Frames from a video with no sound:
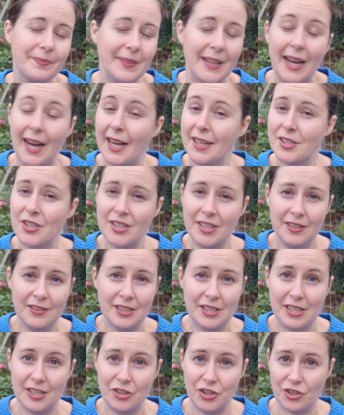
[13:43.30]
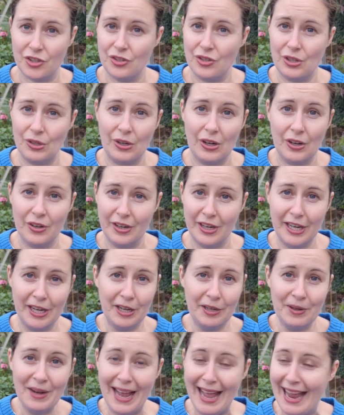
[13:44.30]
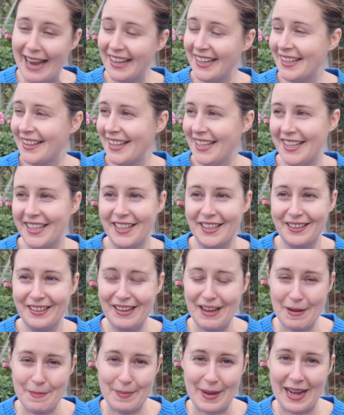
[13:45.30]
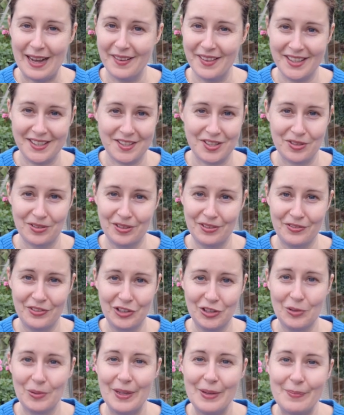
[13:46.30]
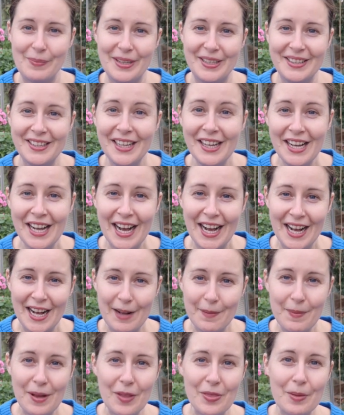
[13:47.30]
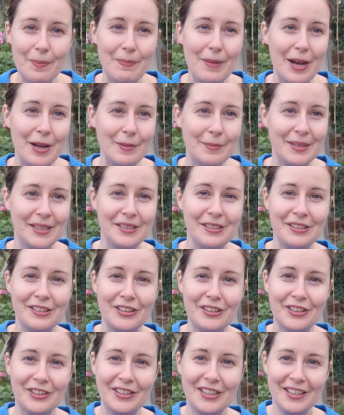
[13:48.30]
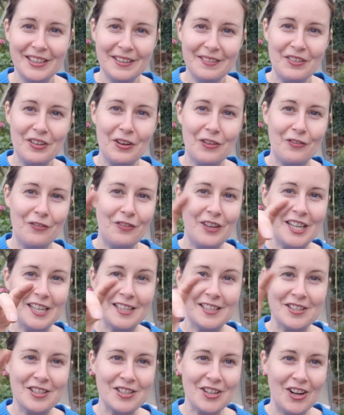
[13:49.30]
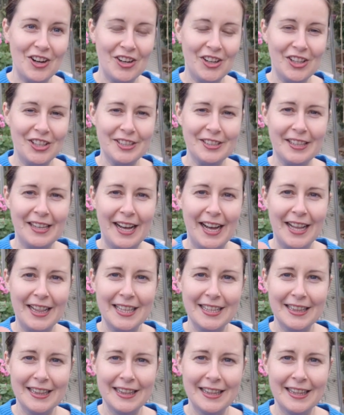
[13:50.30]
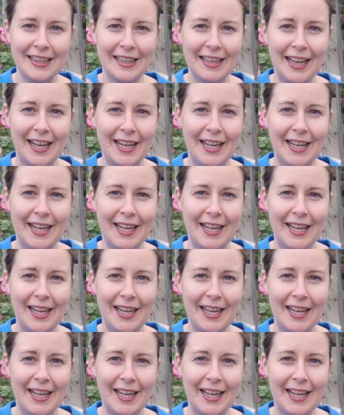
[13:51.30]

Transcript: I seriously just do not know anything about this sort of equipment. At the moment you're fixed on a little